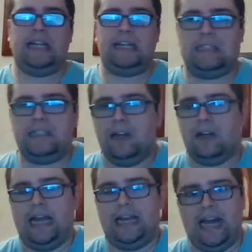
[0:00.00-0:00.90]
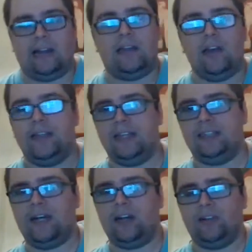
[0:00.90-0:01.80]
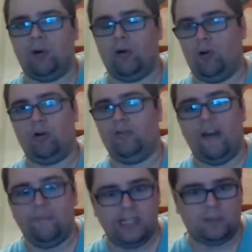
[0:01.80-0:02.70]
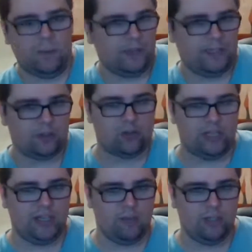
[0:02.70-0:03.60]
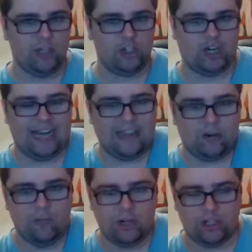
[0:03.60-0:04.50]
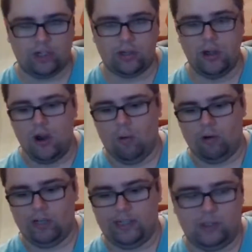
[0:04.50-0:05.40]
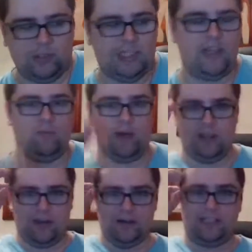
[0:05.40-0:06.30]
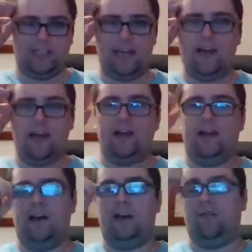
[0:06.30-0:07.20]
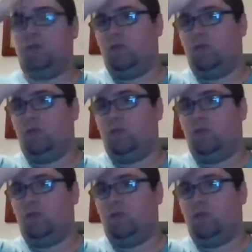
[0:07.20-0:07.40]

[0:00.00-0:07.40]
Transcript: that is like that, that is a, or, or feminist movement is associated with the Gillette commercial or associated with, how do you say, uh,